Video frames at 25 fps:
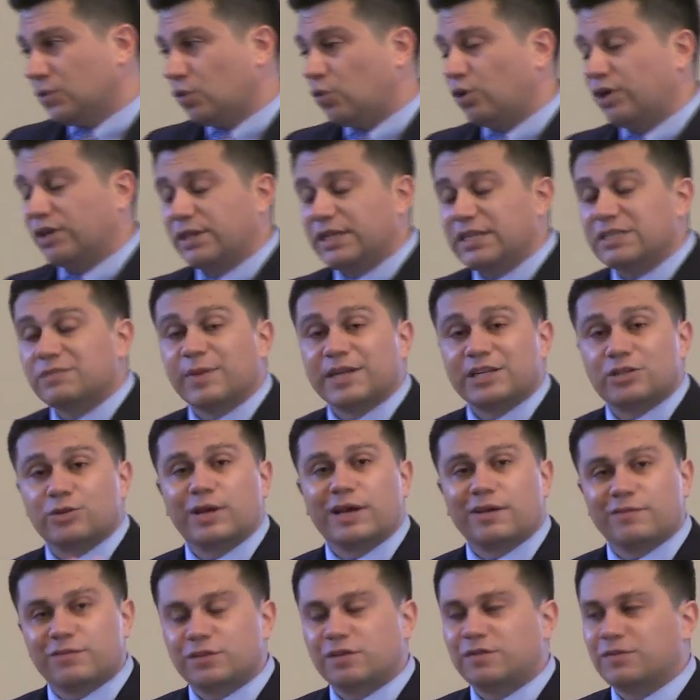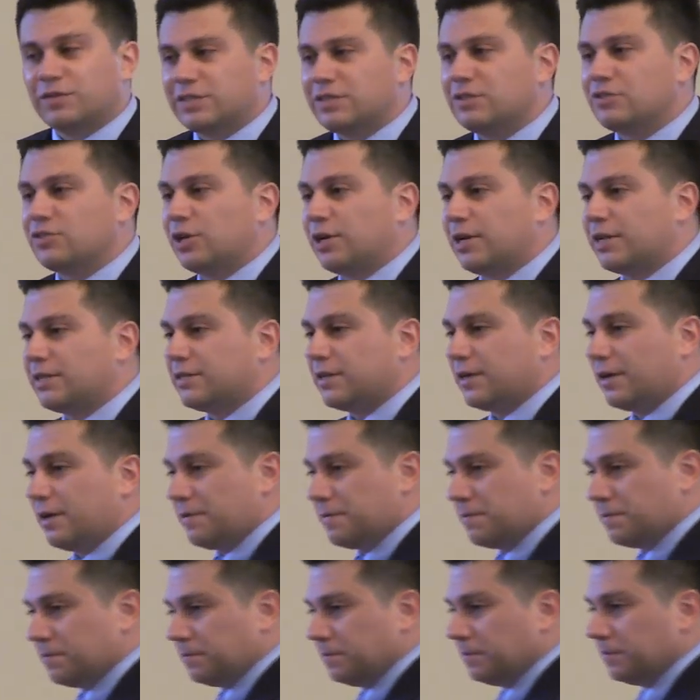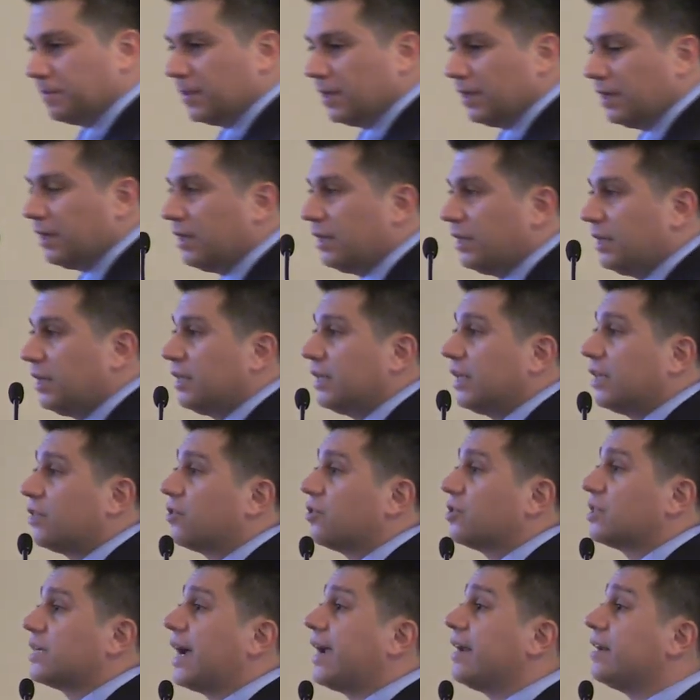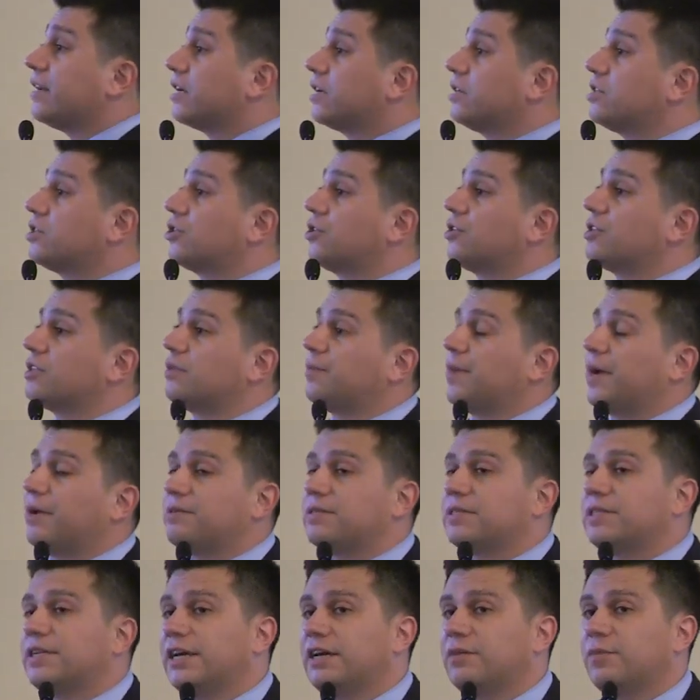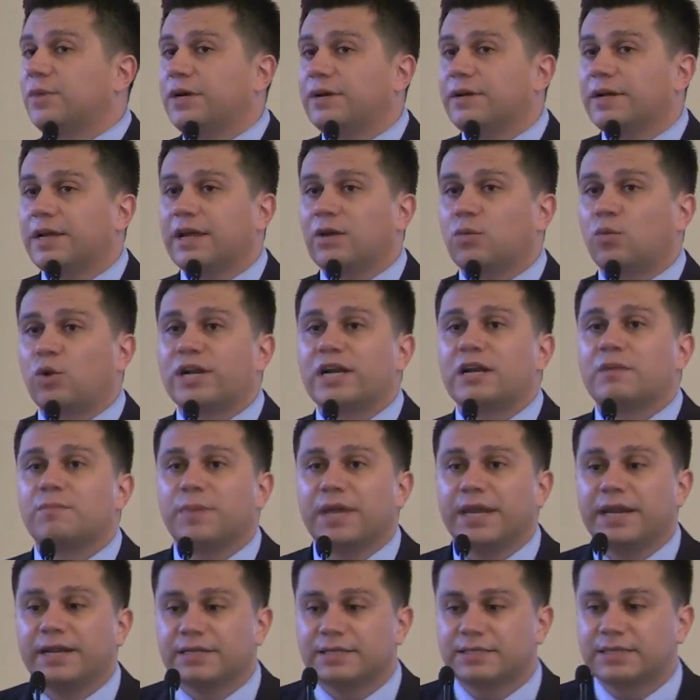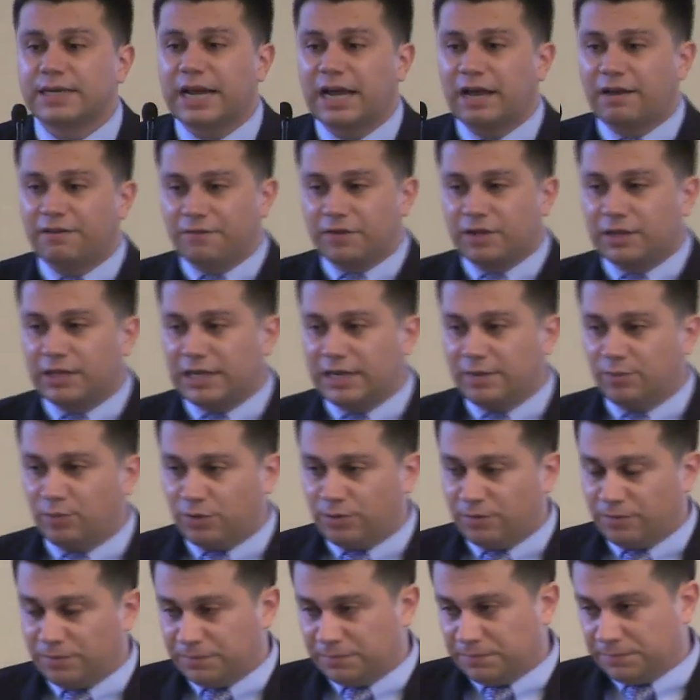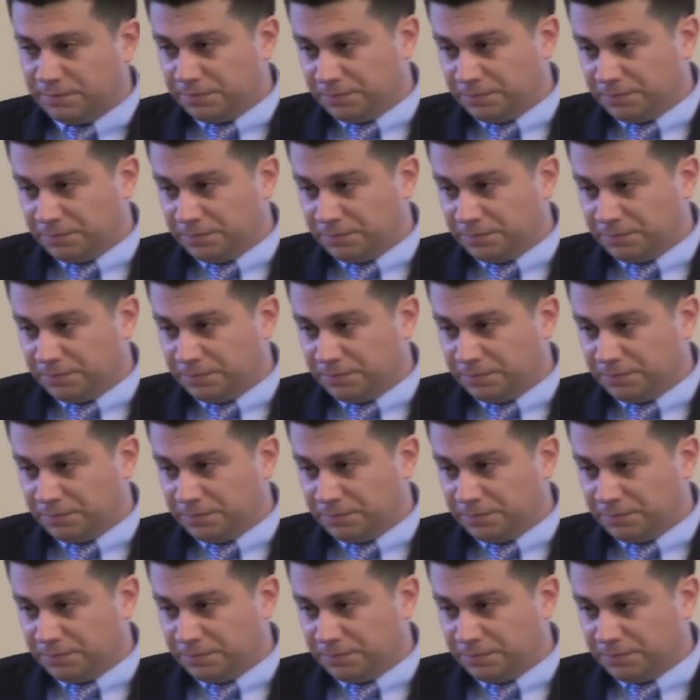or at least mental health services are not sought that there's heightened concerns about stigma and what it means to have a label,